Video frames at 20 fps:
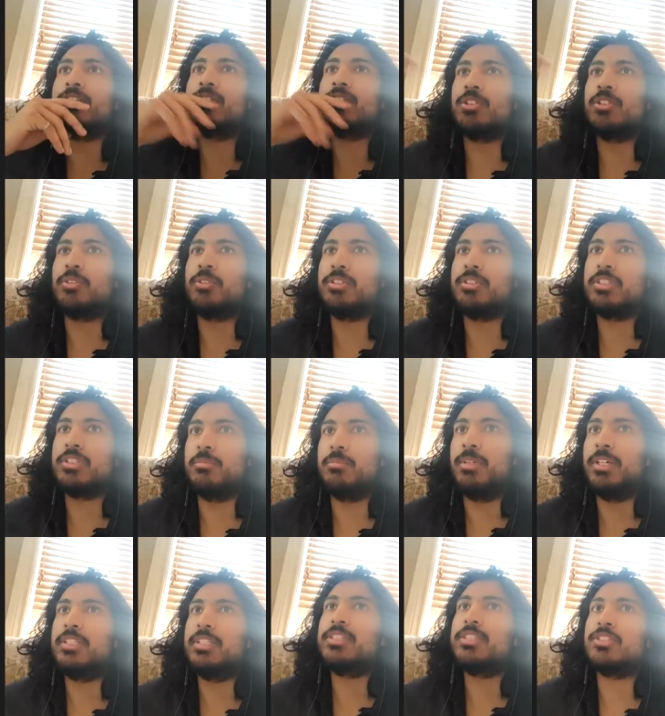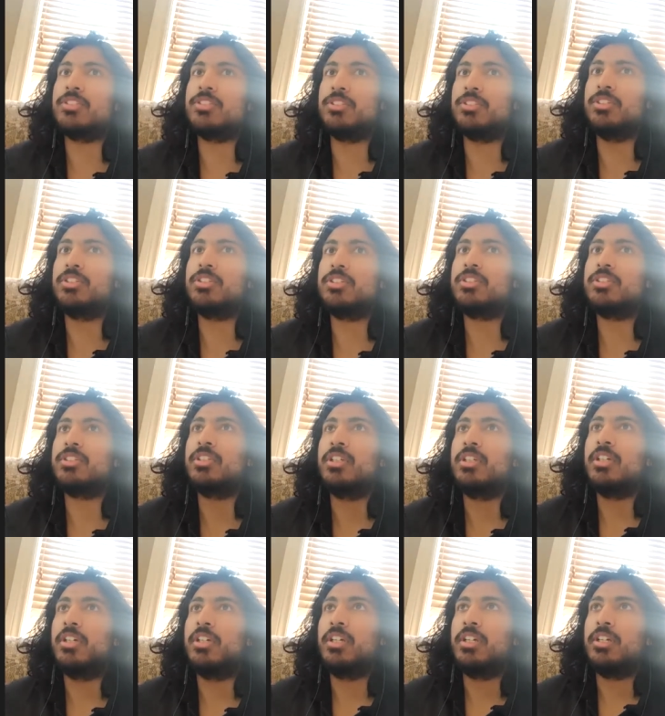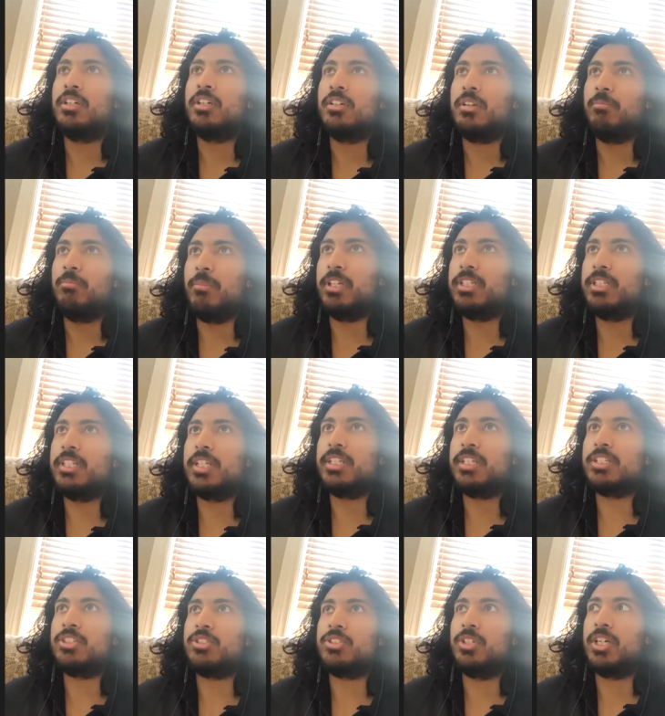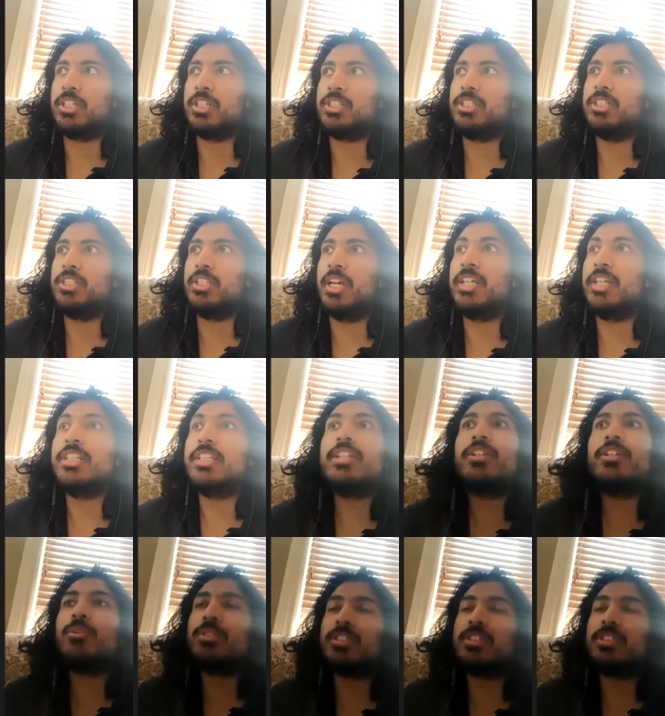so there was semantic search, metadata extraction, and then there was